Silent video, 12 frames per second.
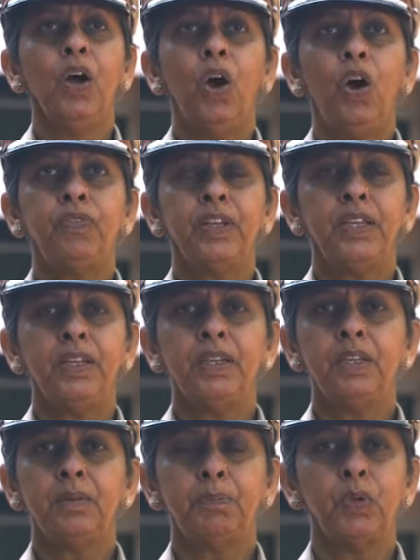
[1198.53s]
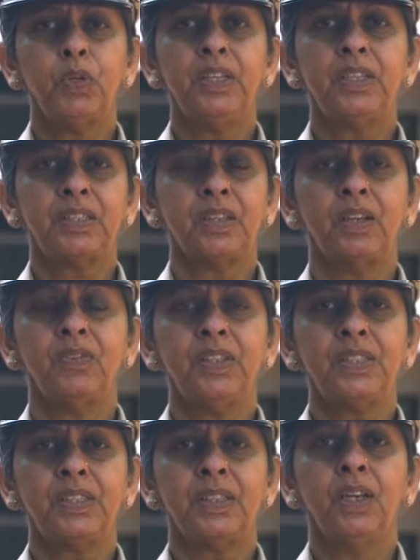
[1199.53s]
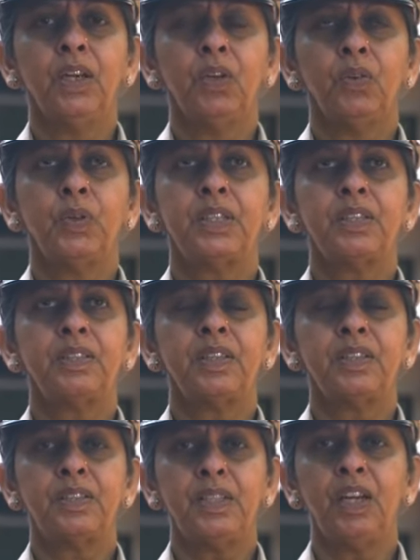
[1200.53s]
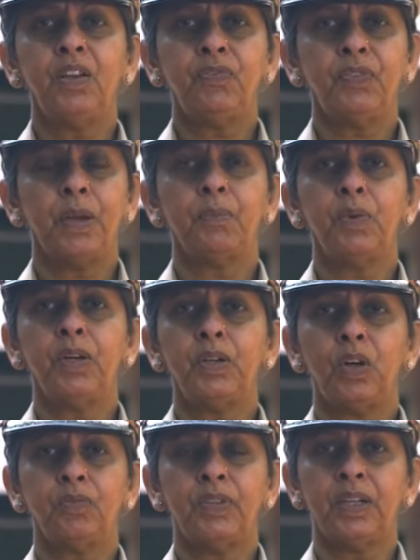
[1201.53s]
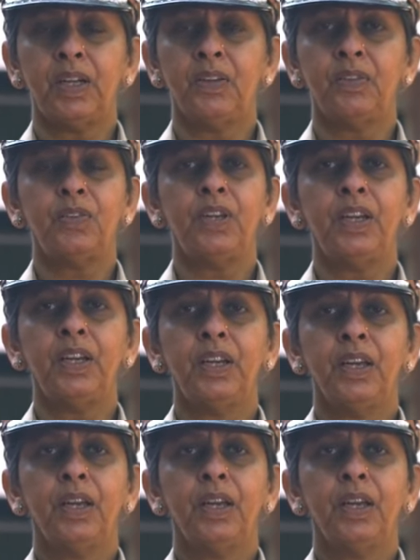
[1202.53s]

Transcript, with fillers: of an Indian police service which is the steel framework of the country,